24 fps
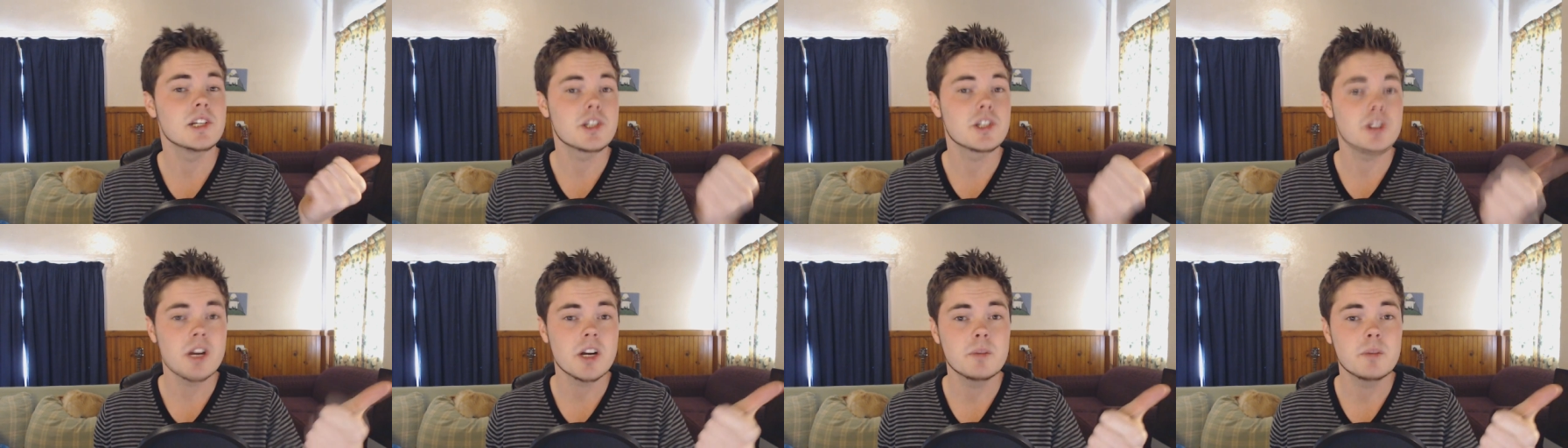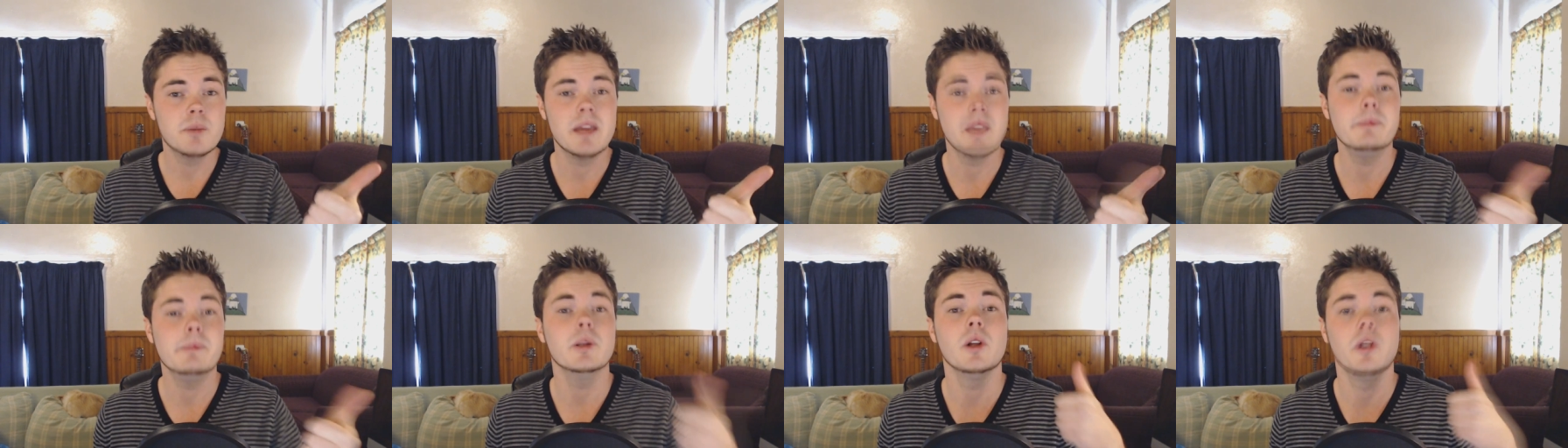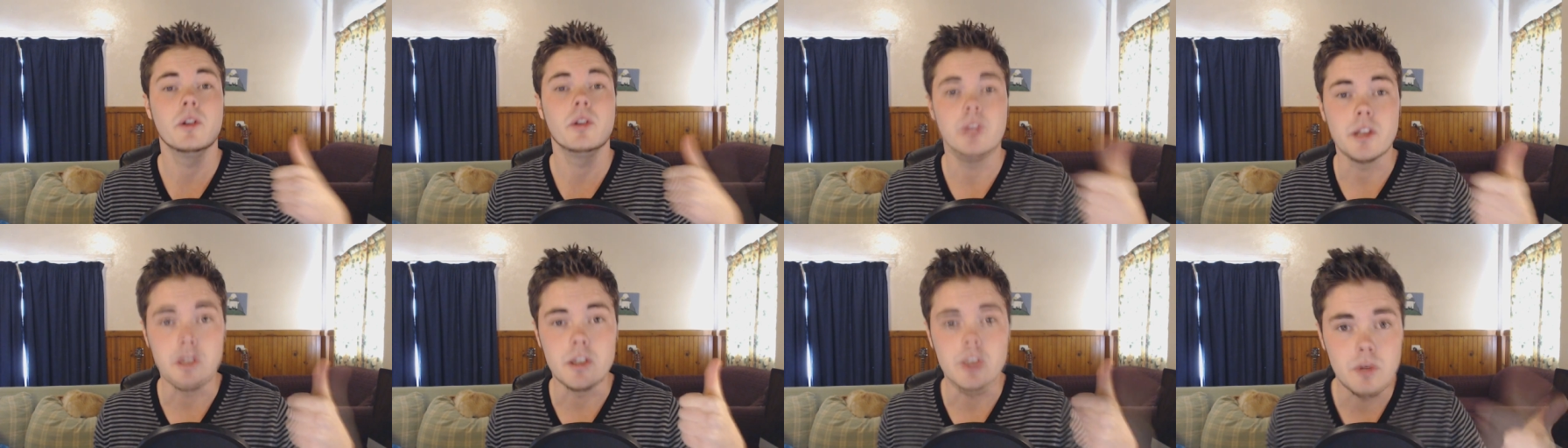instruct people
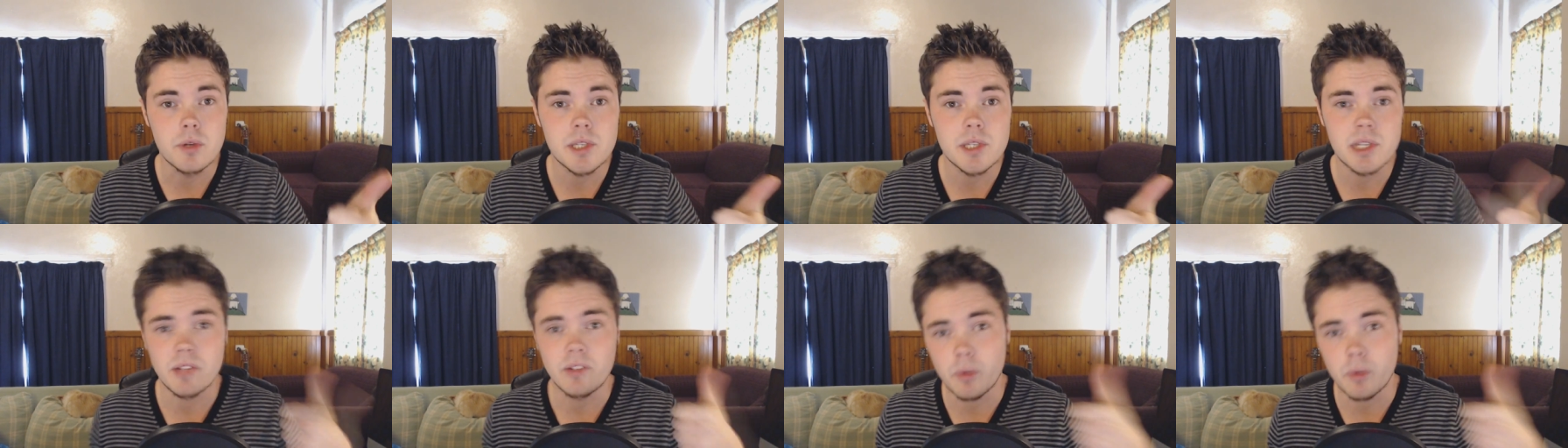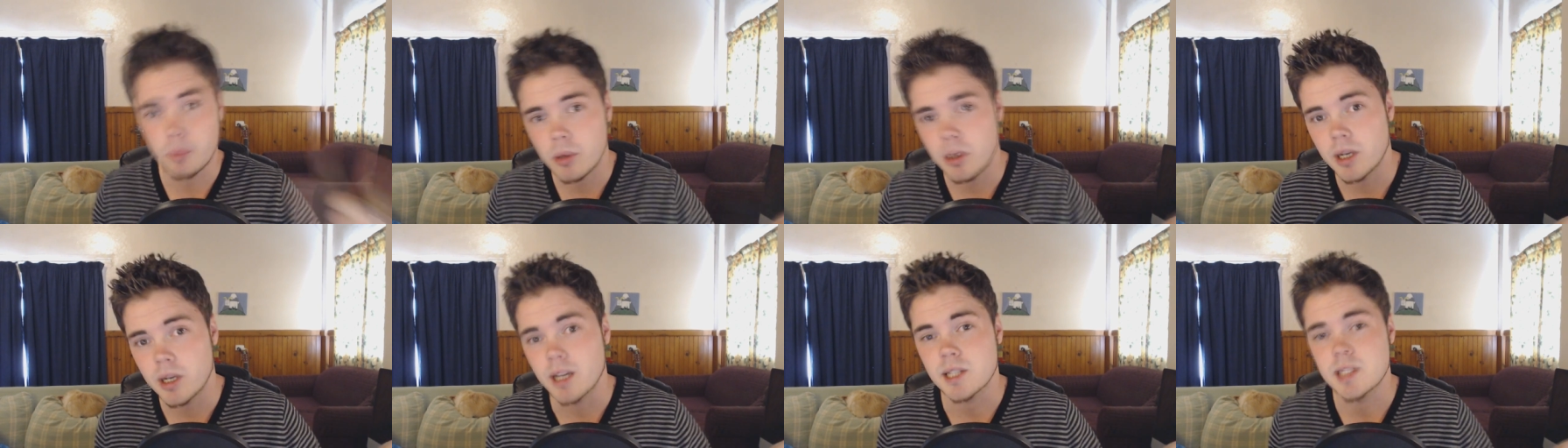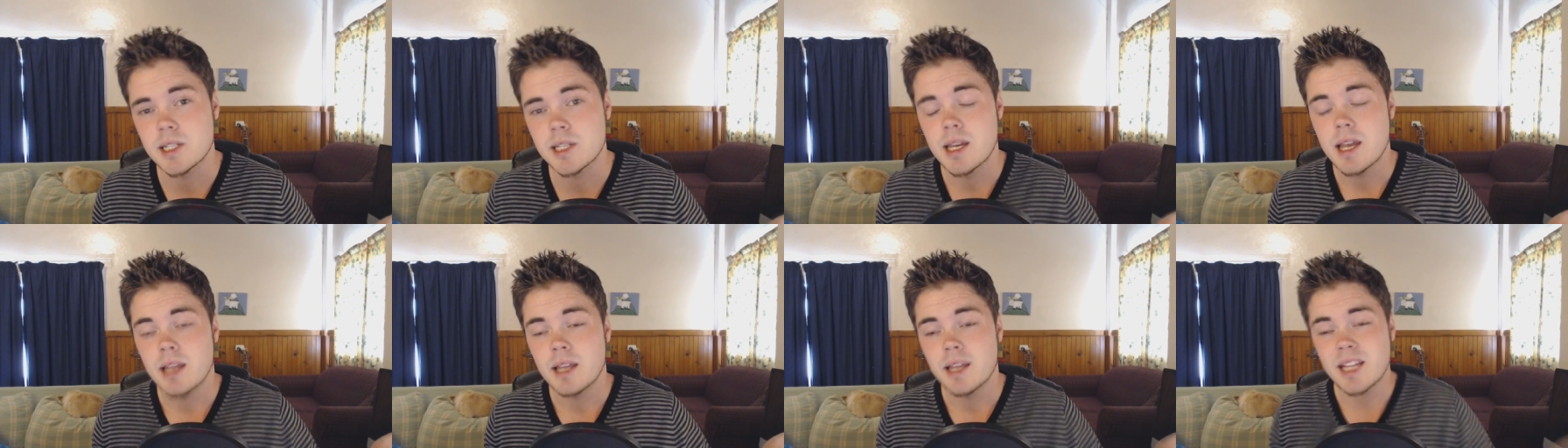on the use of a
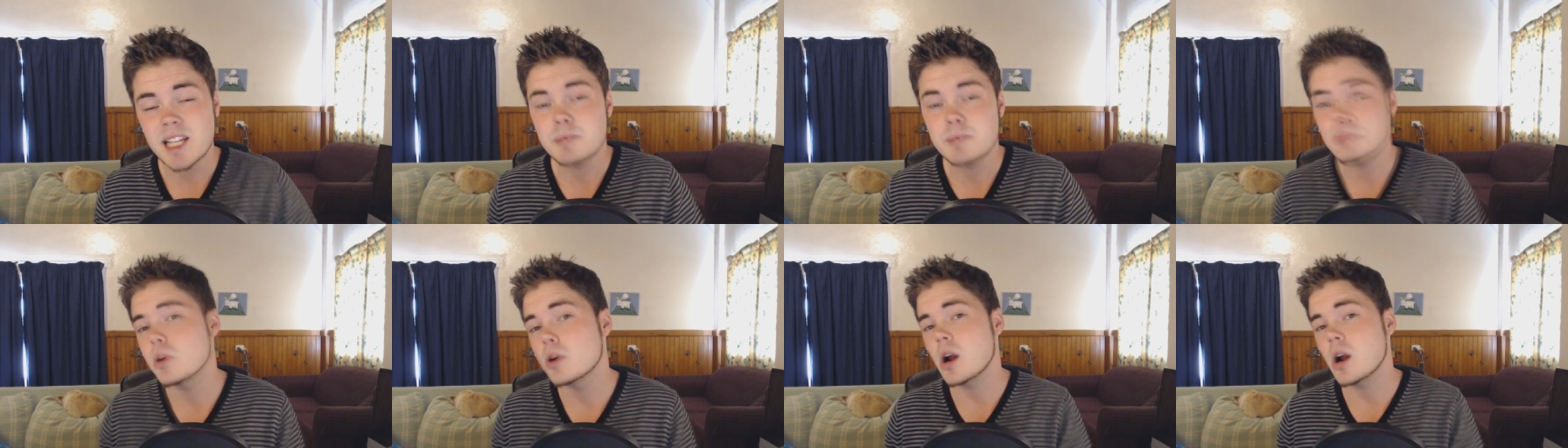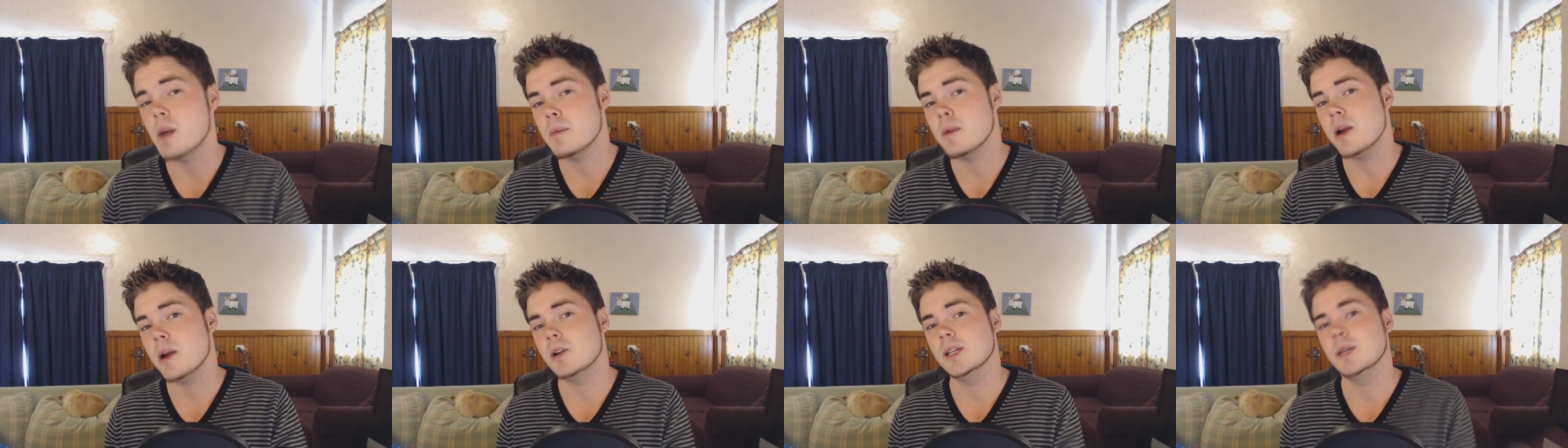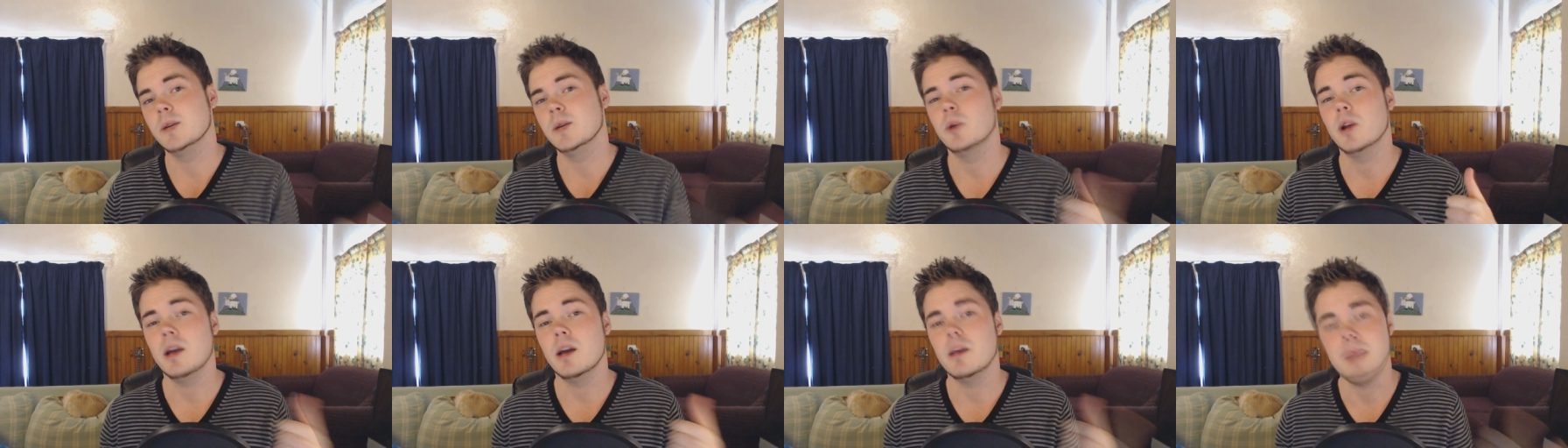product. That's
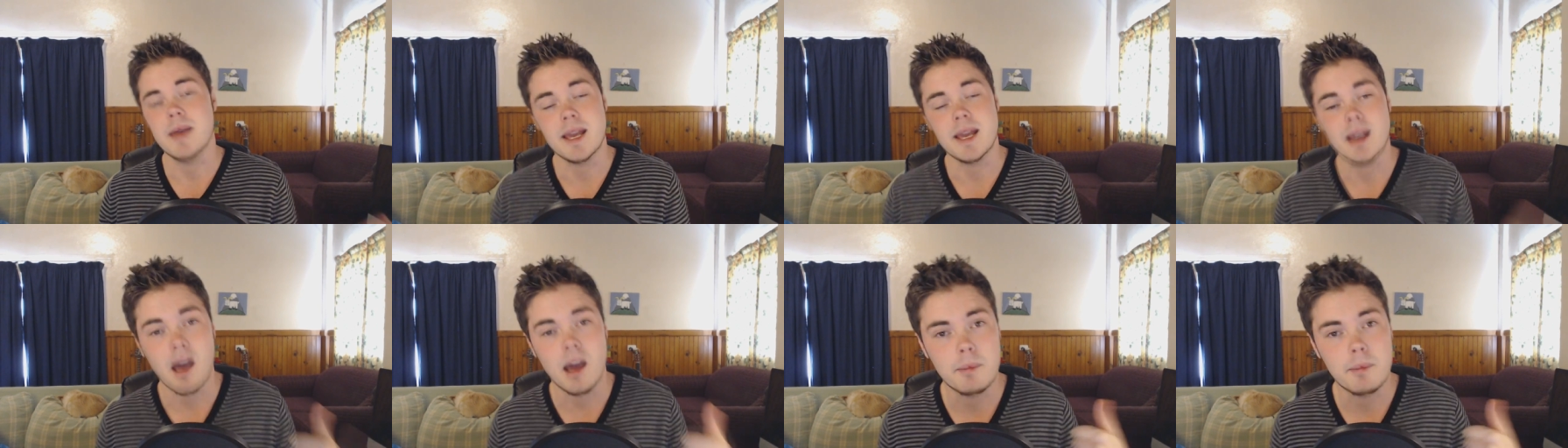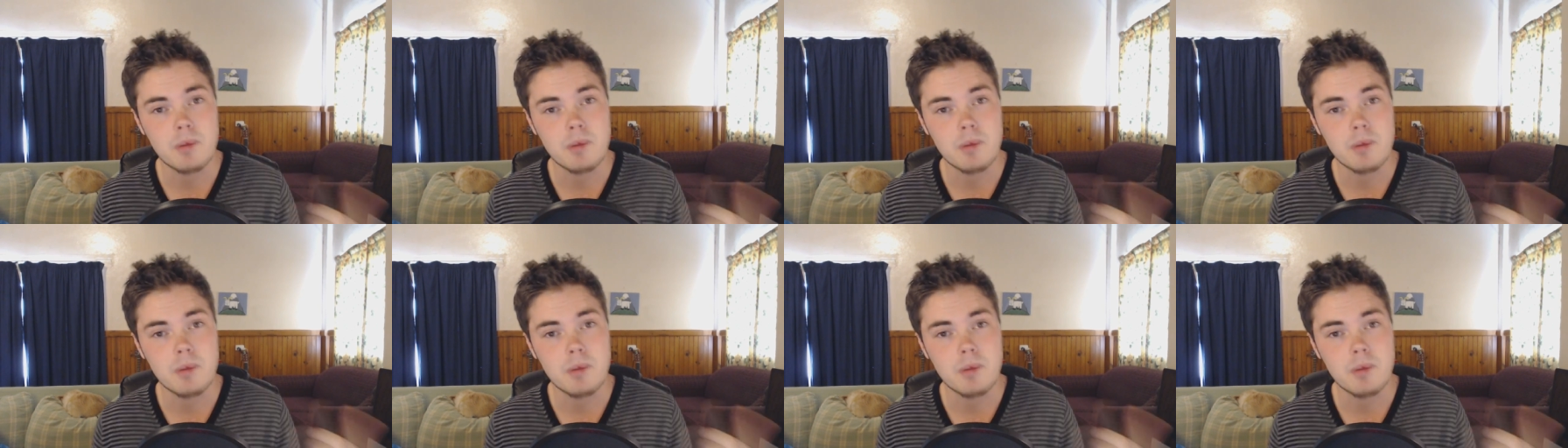primarily what I make.